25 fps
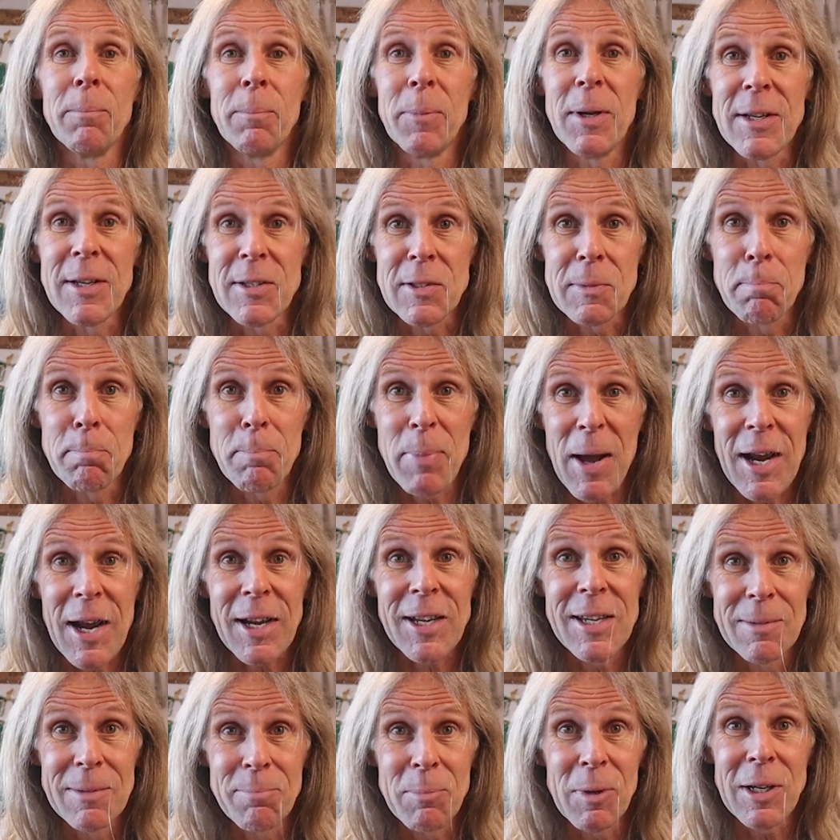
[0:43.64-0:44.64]
it's
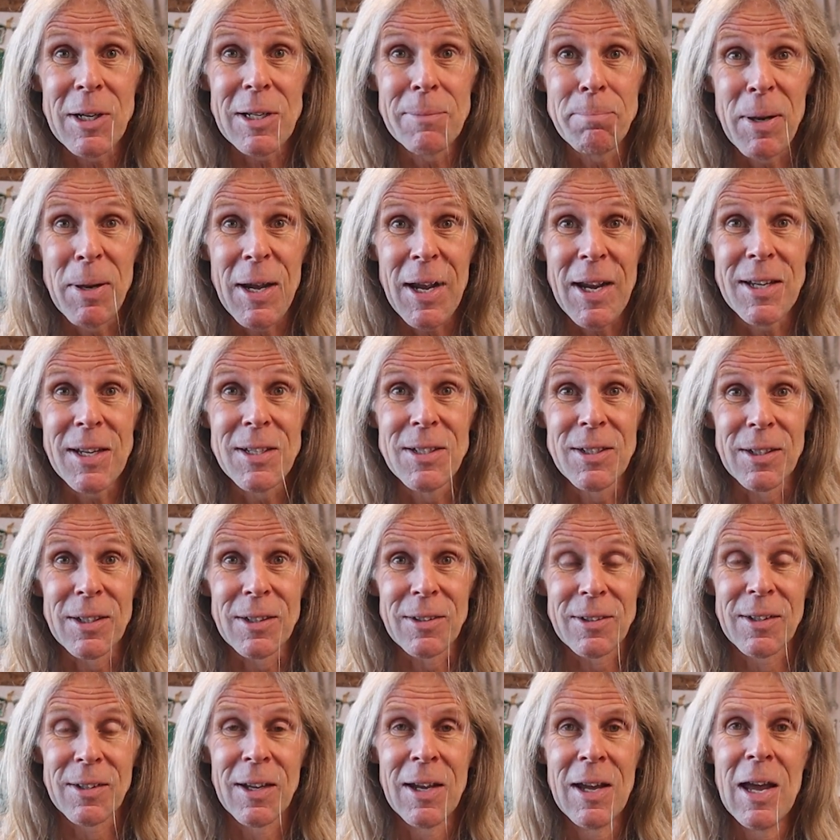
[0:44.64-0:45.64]
packing my
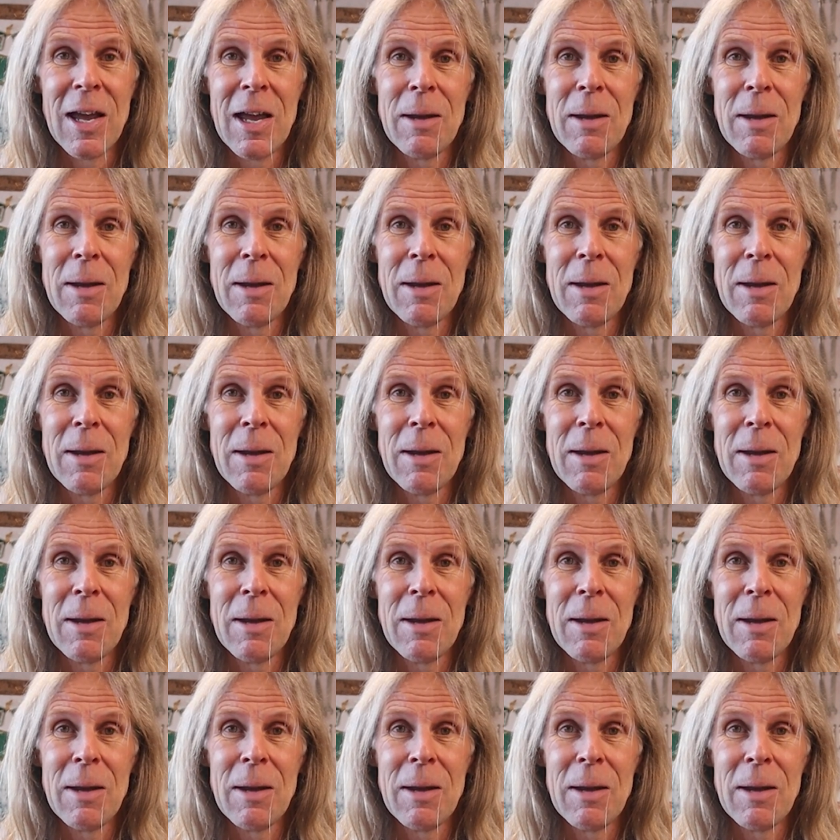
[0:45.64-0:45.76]
panniers,